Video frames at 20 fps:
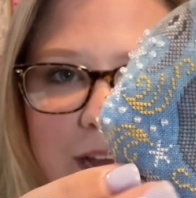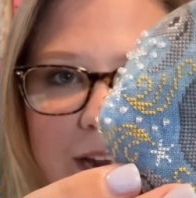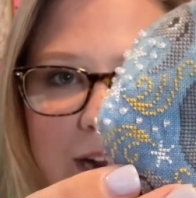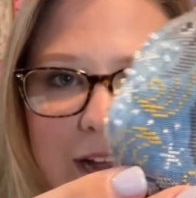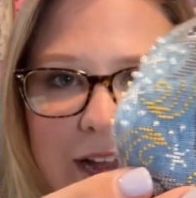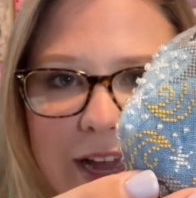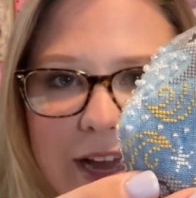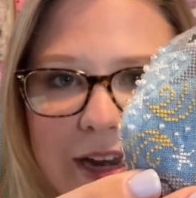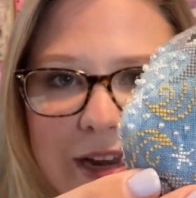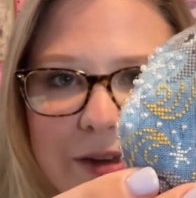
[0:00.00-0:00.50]
and I
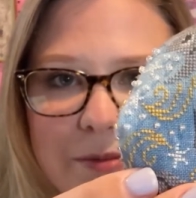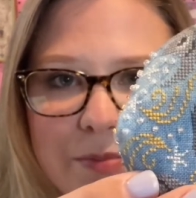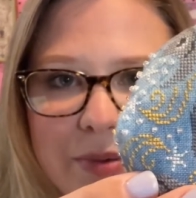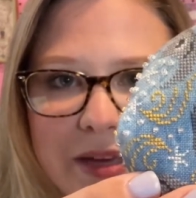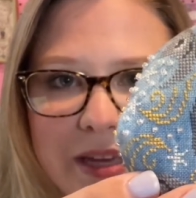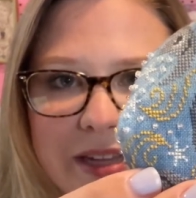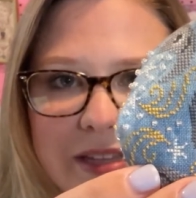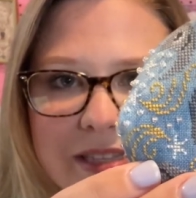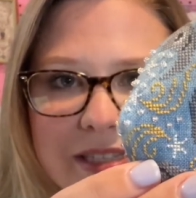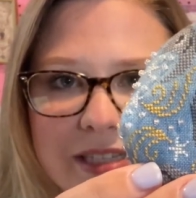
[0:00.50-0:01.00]
added
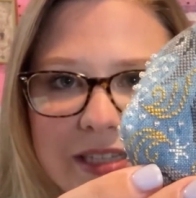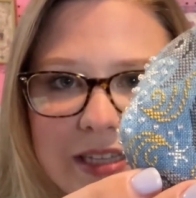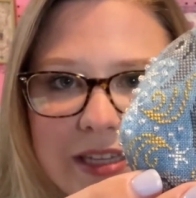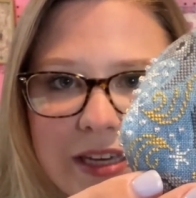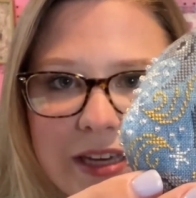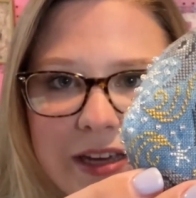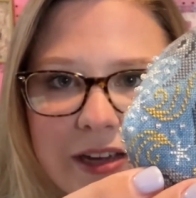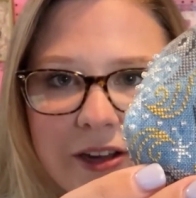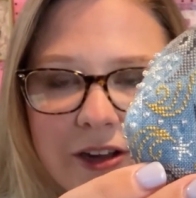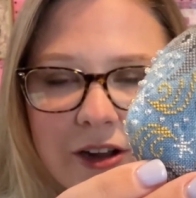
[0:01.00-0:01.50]
beads
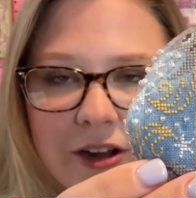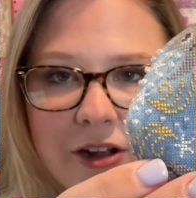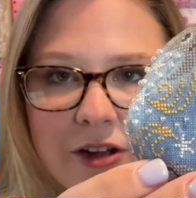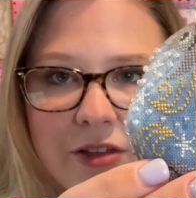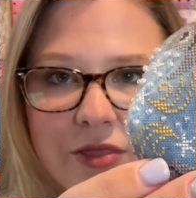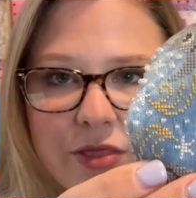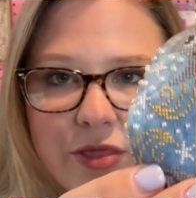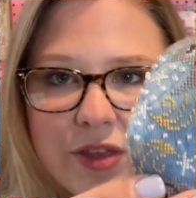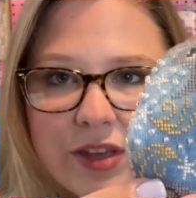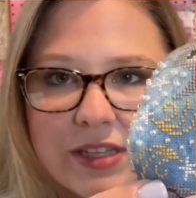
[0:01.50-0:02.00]
here
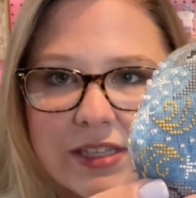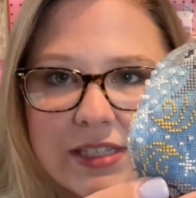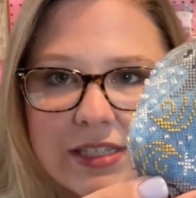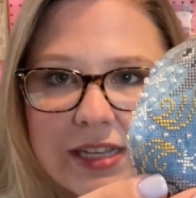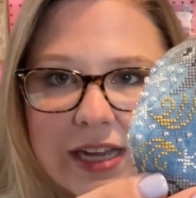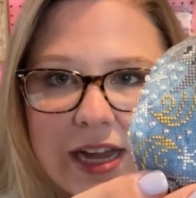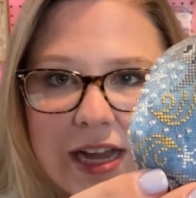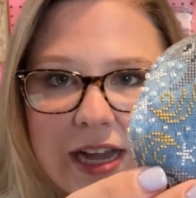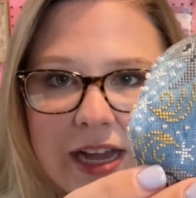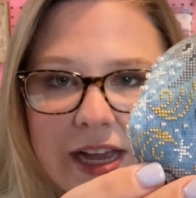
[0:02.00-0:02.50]
on this
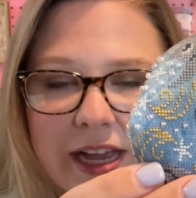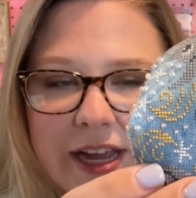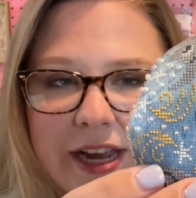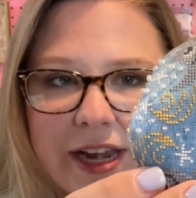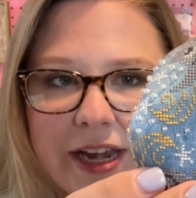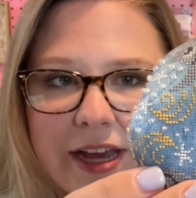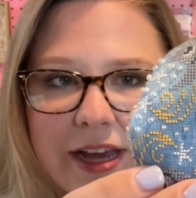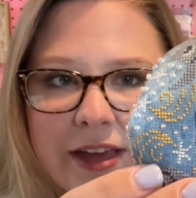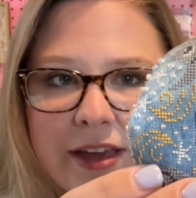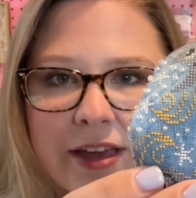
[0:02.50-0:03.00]
side.